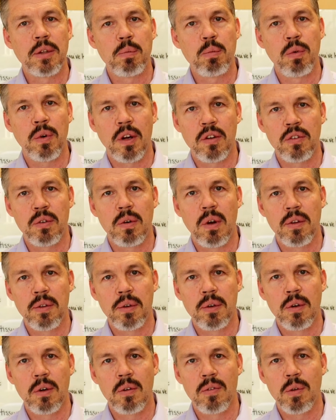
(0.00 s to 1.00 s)
the pressure on the
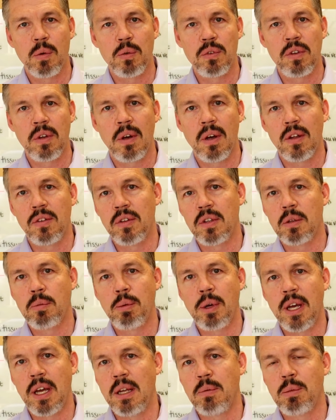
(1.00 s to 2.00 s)
nerve that was causing the
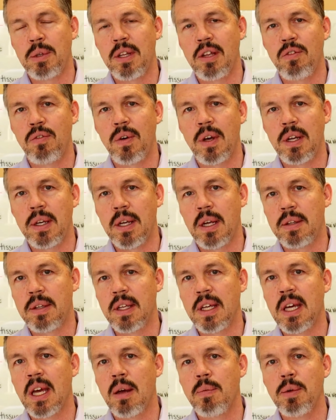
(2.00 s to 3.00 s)
pain, but they find out the
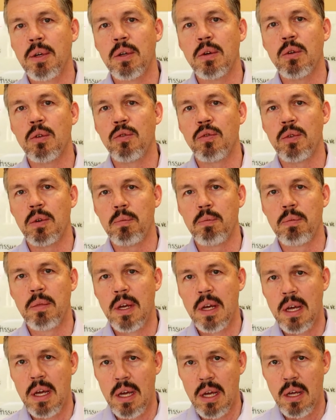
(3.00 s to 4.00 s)
chemical from
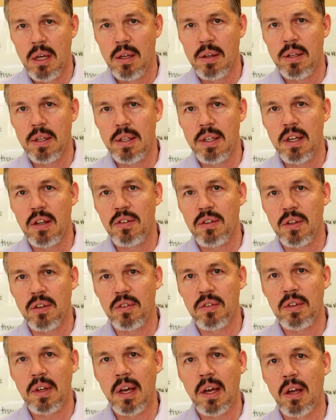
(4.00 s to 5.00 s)
the disc
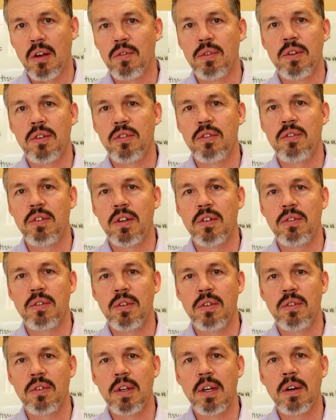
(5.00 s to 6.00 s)
itself is just
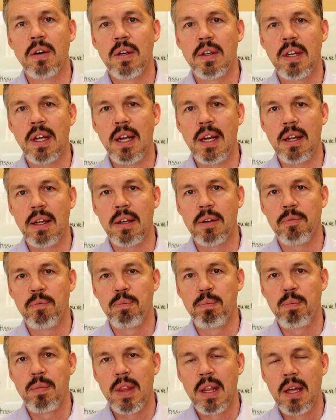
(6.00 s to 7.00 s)
as irritating.
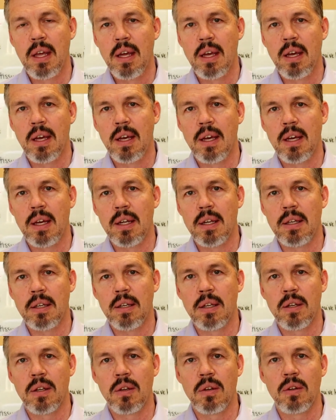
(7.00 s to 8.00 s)

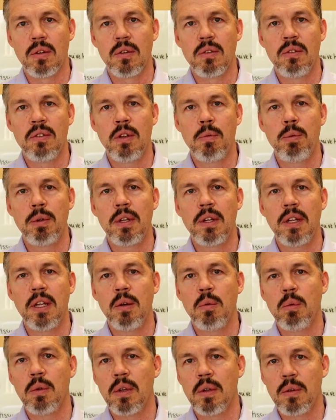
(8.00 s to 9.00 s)
And typically
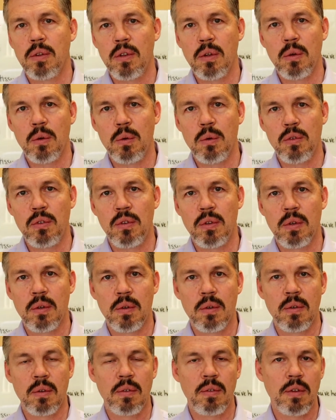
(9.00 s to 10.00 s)
we'll use,
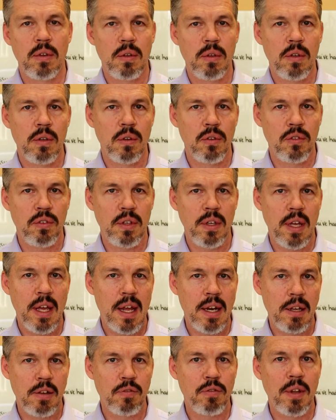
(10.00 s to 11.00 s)
you'll see
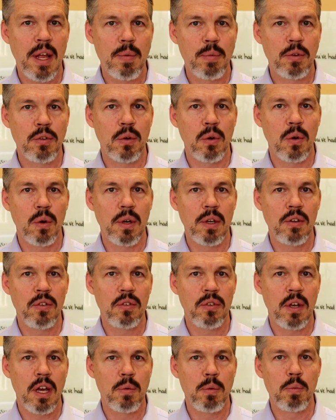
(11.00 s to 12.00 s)

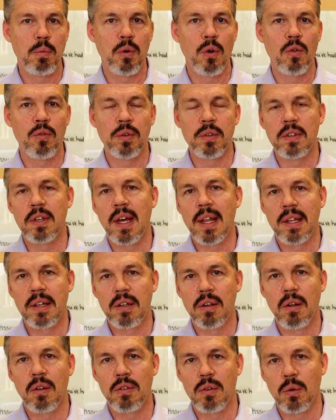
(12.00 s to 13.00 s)
anti-inflammatories, ibuprofen,
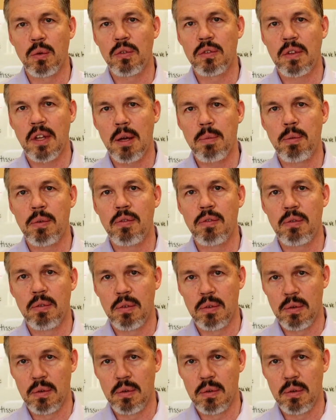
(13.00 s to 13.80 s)
Tylenol, those type of